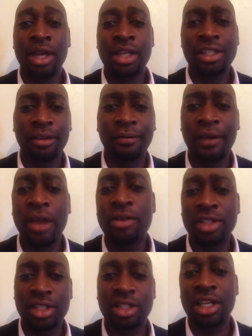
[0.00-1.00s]
See, fear
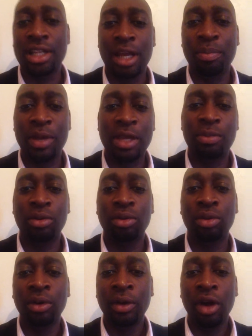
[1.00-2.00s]
is this thing that
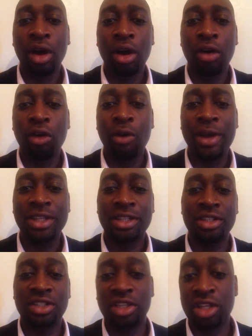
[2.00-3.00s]
people are always
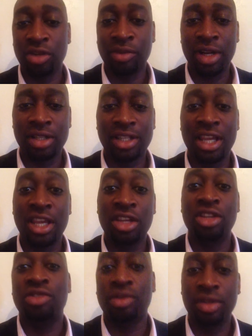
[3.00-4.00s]
considering as the
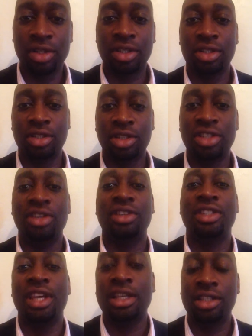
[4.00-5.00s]
hindrance to
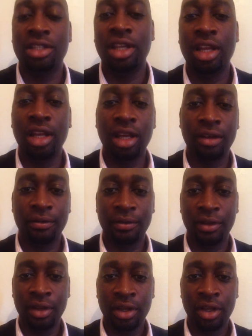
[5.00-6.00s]
success in their
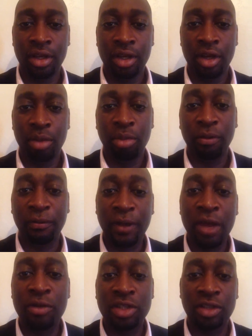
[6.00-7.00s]
life. But
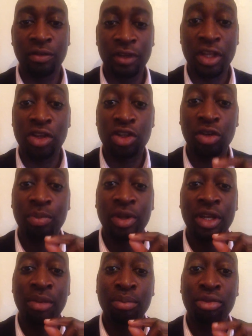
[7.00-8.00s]
fear is something that you should
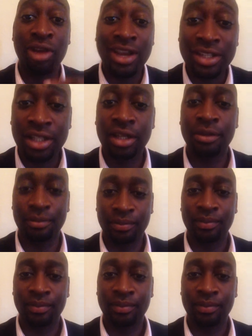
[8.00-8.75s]
be embracing.